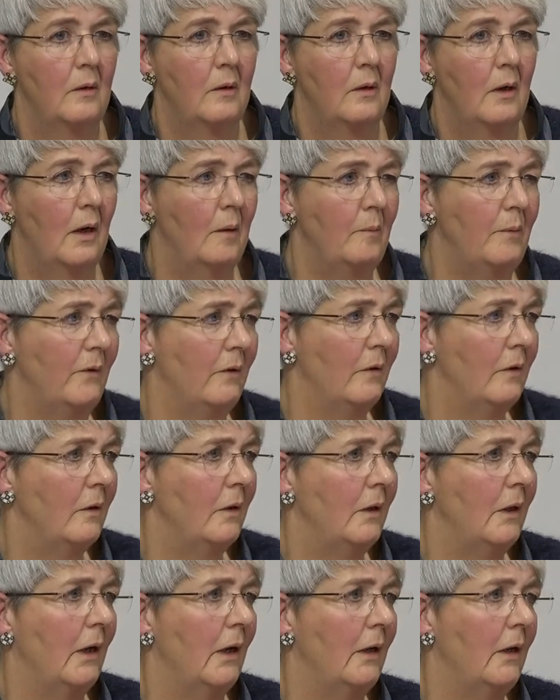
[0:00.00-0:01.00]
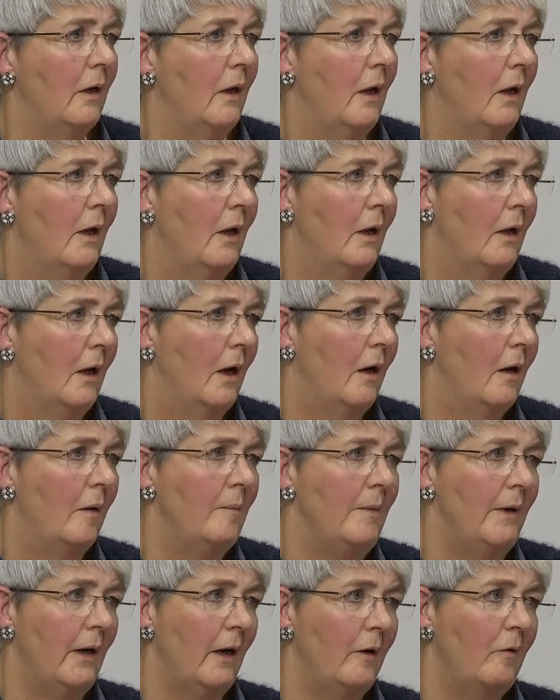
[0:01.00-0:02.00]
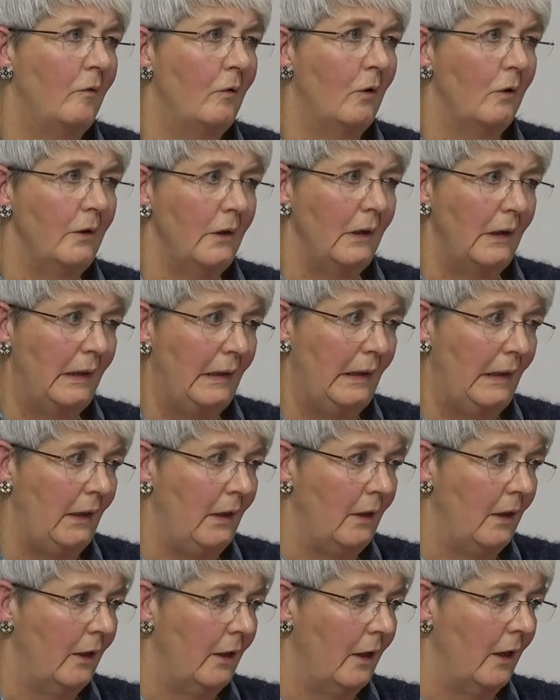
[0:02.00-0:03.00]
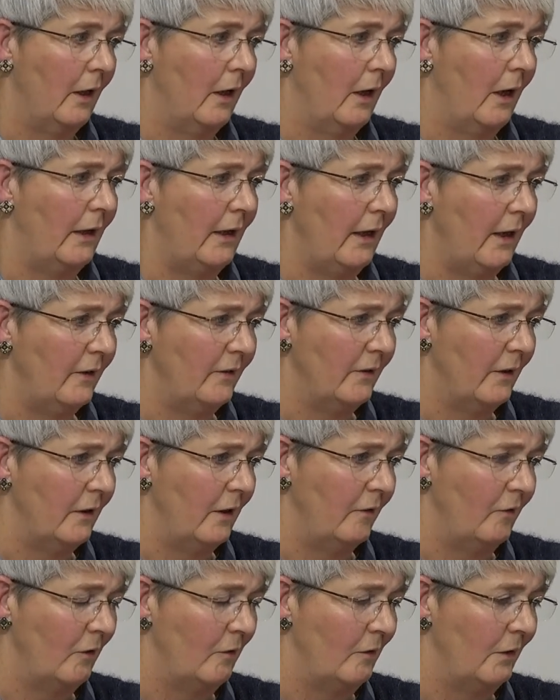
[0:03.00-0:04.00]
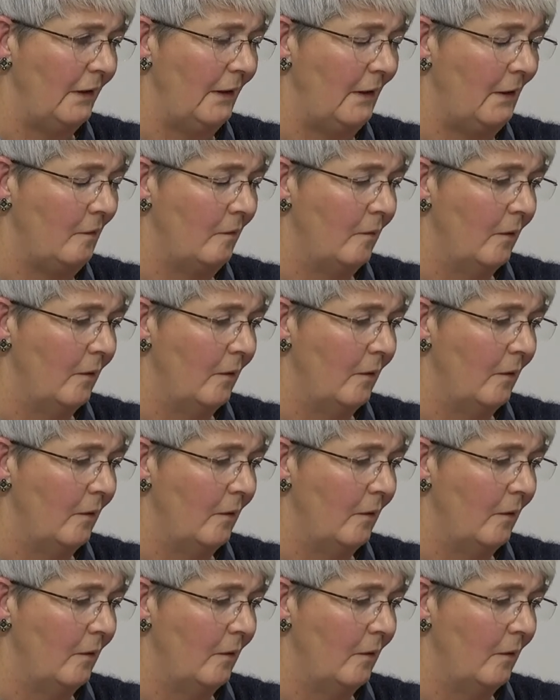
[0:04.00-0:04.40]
Absolutely. And I mean, ironically, and I guess I never really